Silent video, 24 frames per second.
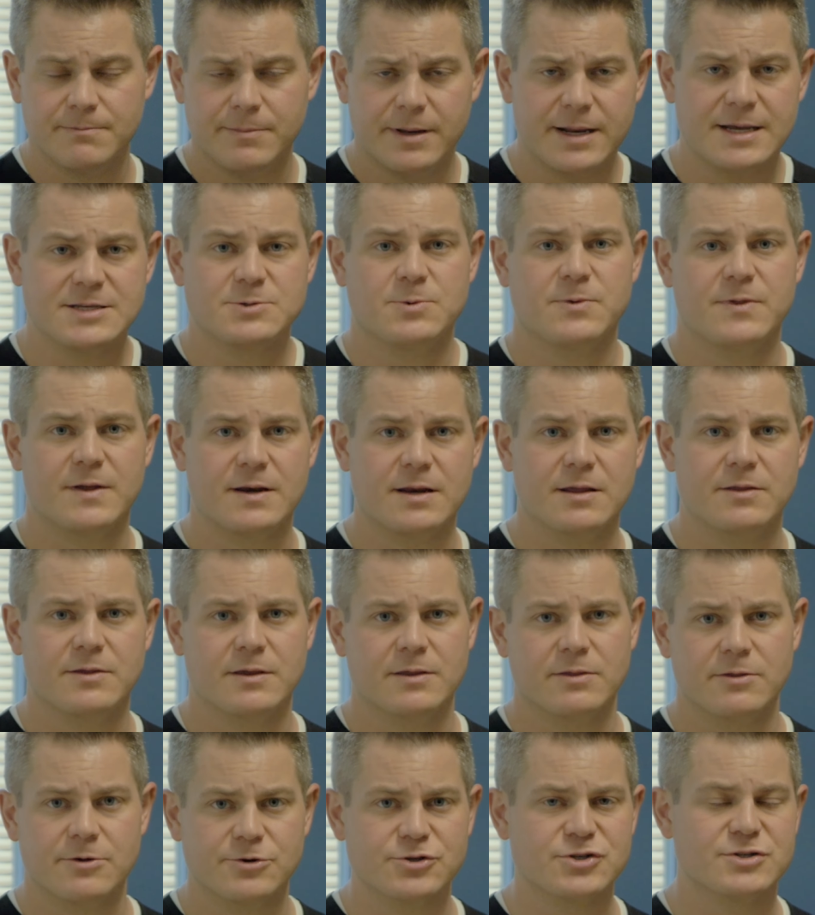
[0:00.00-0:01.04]
but as with
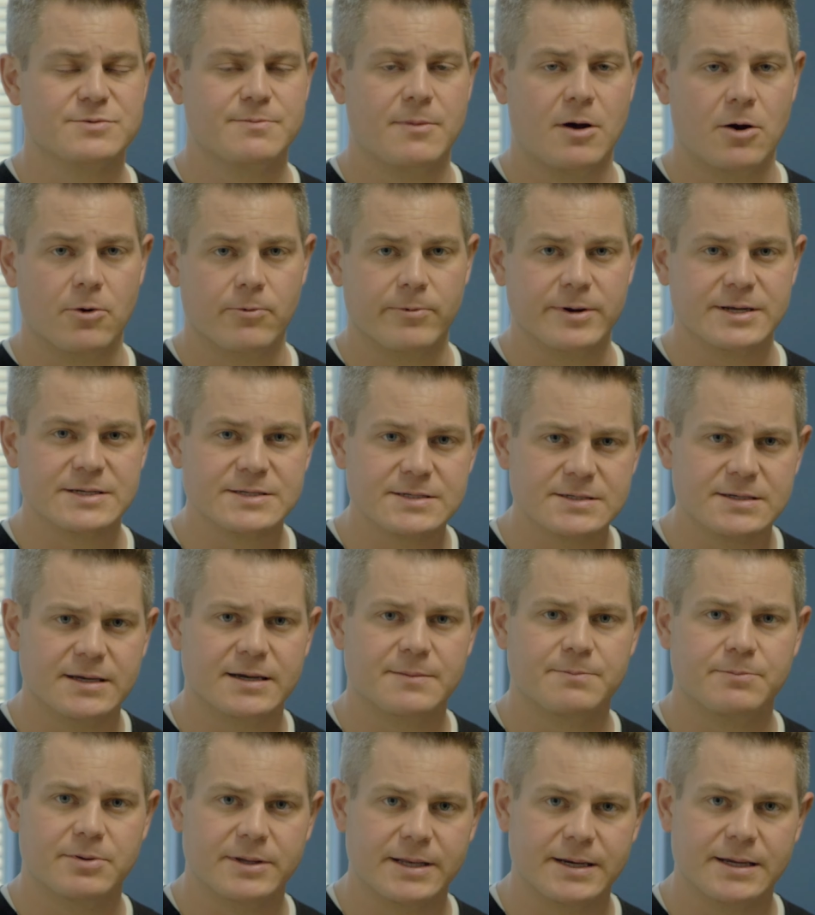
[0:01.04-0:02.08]
anything, there's small risks
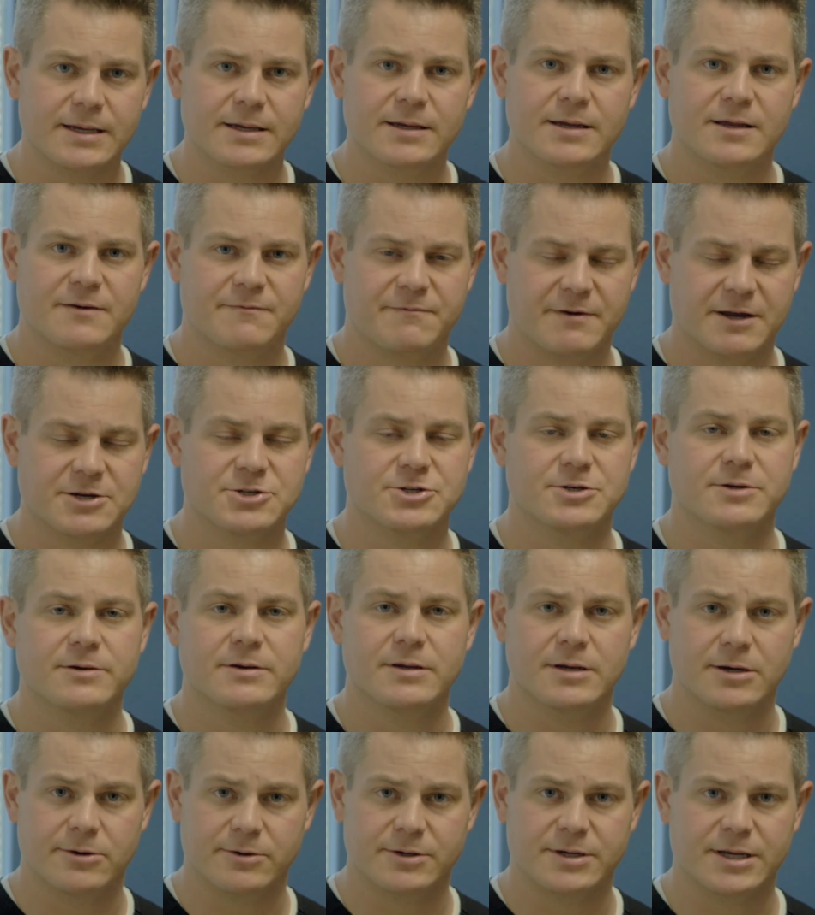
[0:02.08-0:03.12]
like bleeding, infection,
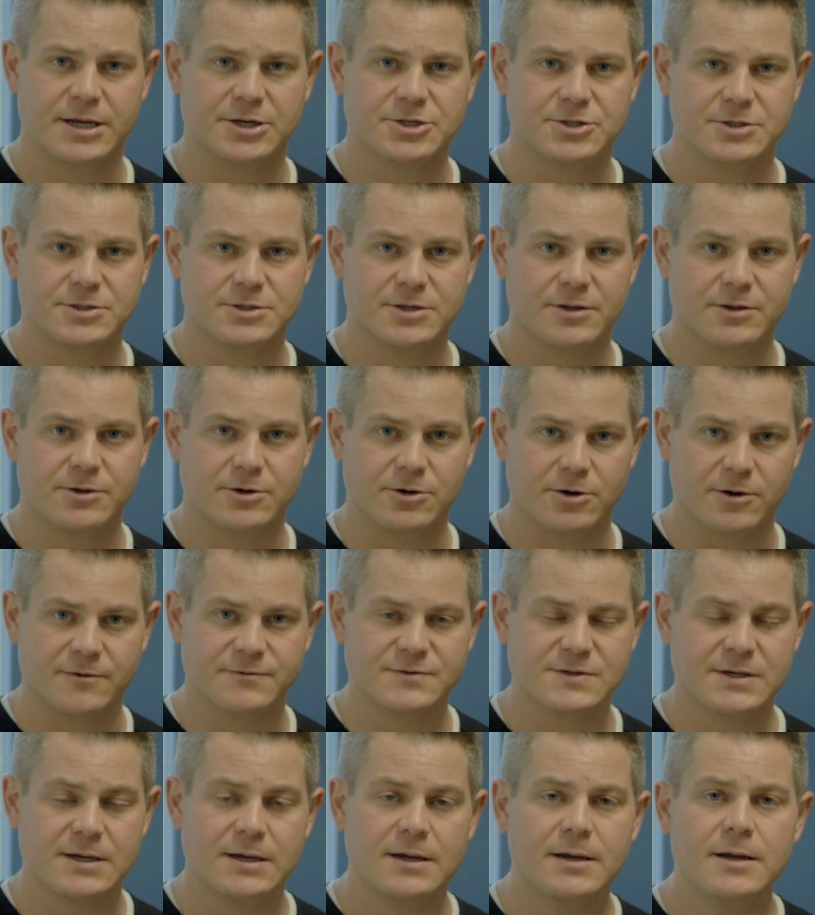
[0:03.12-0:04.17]
irritation to the nerves.